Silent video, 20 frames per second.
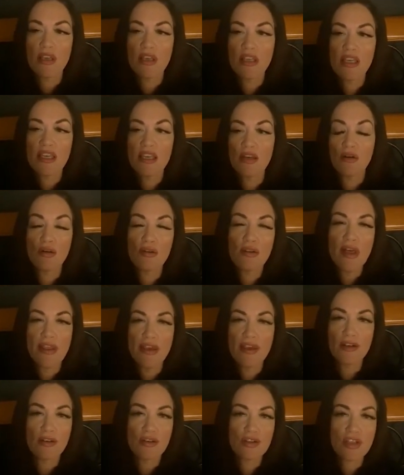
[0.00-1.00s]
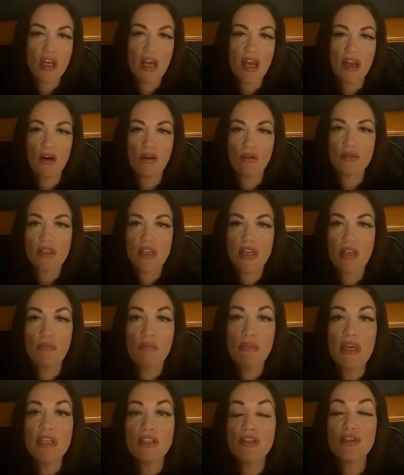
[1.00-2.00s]
heal that inner child,
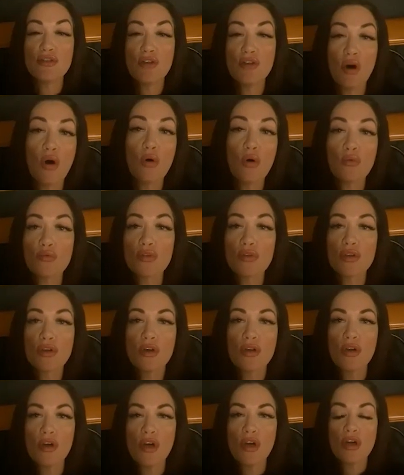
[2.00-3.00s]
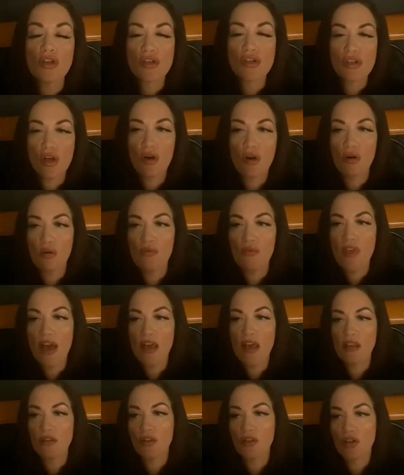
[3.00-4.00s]
and men don't. So
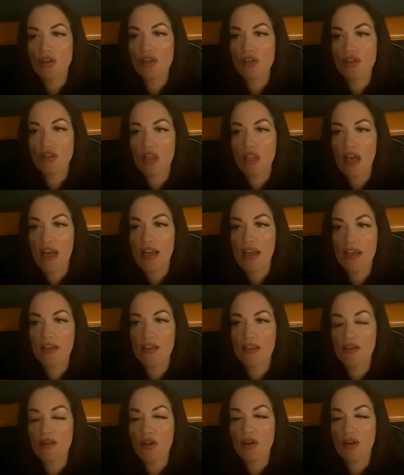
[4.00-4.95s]
that looks like,